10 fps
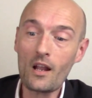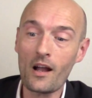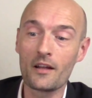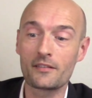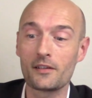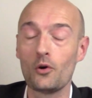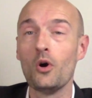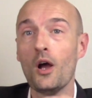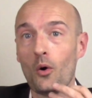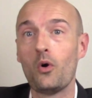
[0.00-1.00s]
And so
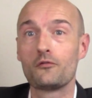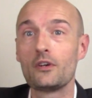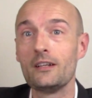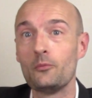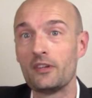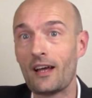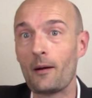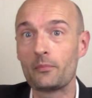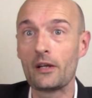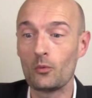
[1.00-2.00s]
what really was
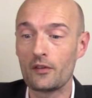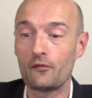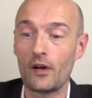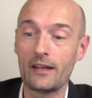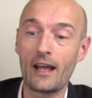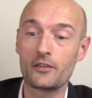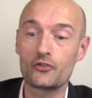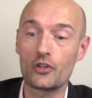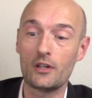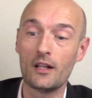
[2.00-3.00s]
happening was
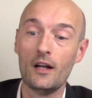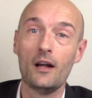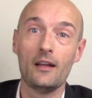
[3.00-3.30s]
financial